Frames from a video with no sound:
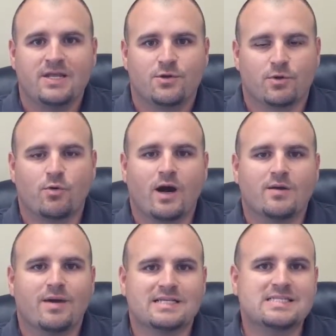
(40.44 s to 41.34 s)
You're
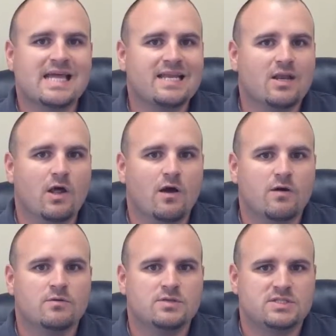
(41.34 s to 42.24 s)
required by state
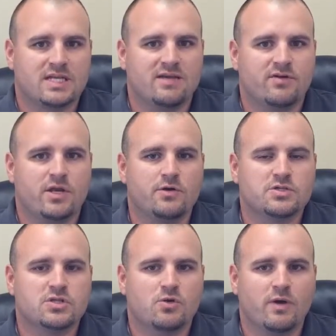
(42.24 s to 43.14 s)
law to give a
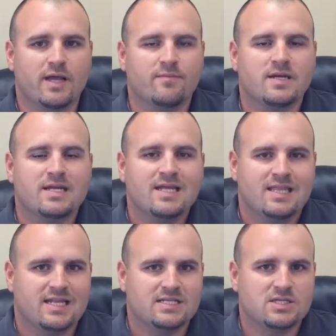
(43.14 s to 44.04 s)
notice to quit.
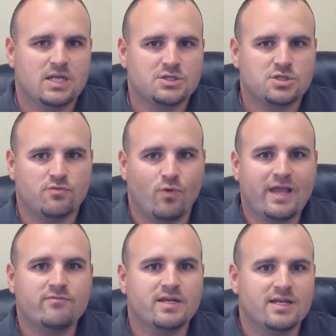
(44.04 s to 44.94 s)
That is, unless you've
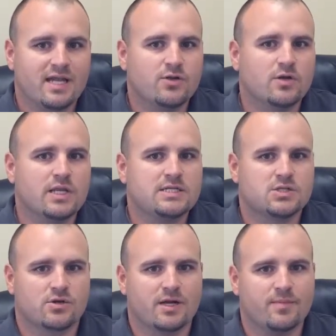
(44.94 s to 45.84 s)
waived it in your lease
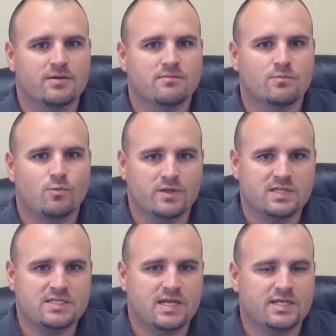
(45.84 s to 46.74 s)
agreement with
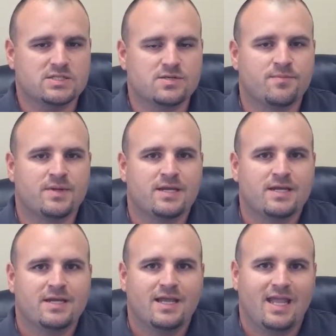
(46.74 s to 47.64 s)
the tenants.
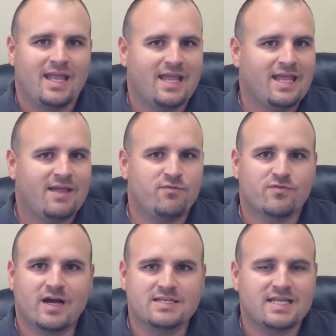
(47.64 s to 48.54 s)
If
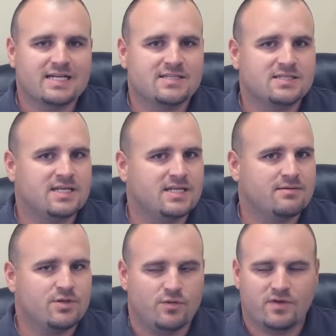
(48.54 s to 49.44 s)
you've contacted the
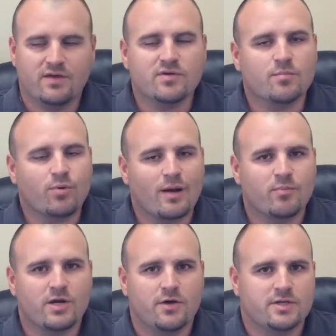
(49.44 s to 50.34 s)
tenant, you've given them
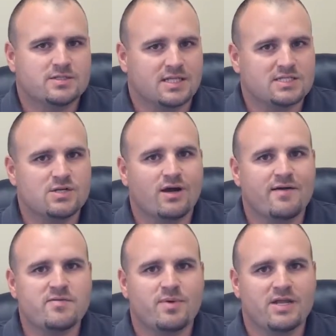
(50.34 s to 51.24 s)
proper notice, and they still
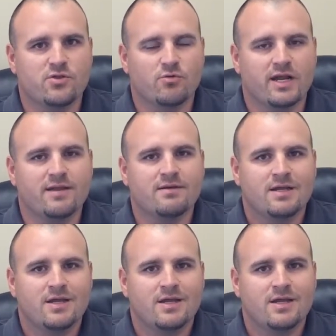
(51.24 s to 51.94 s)
haven't paid the rent,